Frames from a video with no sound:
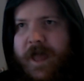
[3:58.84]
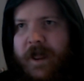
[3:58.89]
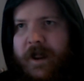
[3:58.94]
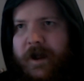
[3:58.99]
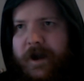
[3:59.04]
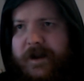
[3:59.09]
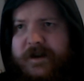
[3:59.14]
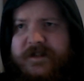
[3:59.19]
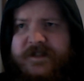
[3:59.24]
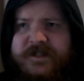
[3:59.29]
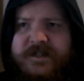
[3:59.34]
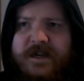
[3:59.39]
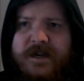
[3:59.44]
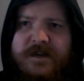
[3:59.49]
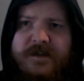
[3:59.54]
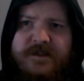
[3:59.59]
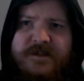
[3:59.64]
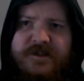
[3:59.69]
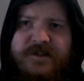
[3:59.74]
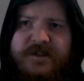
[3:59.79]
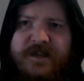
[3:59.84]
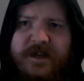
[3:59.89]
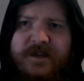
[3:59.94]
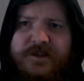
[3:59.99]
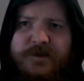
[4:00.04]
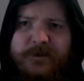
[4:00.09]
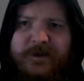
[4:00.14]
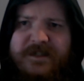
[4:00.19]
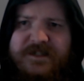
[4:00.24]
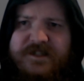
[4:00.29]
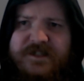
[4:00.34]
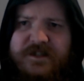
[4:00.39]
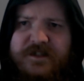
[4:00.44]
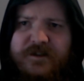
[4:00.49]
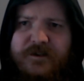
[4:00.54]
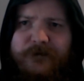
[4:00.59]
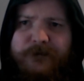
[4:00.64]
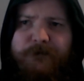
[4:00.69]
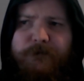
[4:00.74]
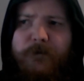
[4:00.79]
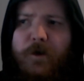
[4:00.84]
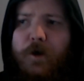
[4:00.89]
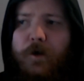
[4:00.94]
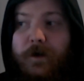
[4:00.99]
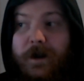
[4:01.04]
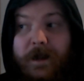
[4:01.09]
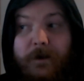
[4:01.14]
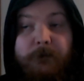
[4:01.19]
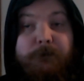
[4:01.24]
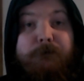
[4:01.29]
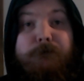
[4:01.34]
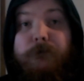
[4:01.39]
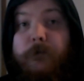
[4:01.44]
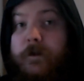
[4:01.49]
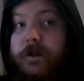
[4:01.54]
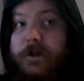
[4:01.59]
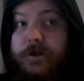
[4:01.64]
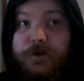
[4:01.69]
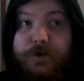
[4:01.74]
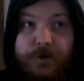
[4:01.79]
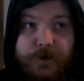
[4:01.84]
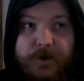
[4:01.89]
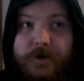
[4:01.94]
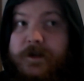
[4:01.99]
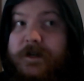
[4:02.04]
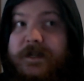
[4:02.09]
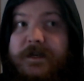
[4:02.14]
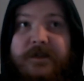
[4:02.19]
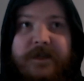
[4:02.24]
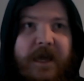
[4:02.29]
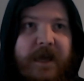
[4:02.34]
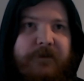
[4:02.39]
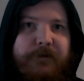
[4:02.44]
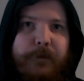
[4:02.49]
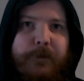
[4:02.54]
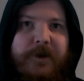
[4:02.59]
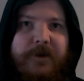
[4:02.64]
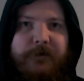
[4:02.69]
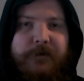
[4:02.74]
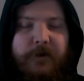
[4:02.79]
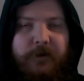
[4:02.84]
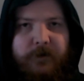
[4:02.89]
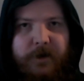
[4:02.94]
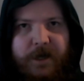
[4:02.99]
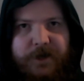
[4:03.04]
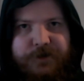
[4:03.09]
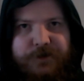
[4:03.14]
I decided to say to myself, alright, you need to have a bit of a crash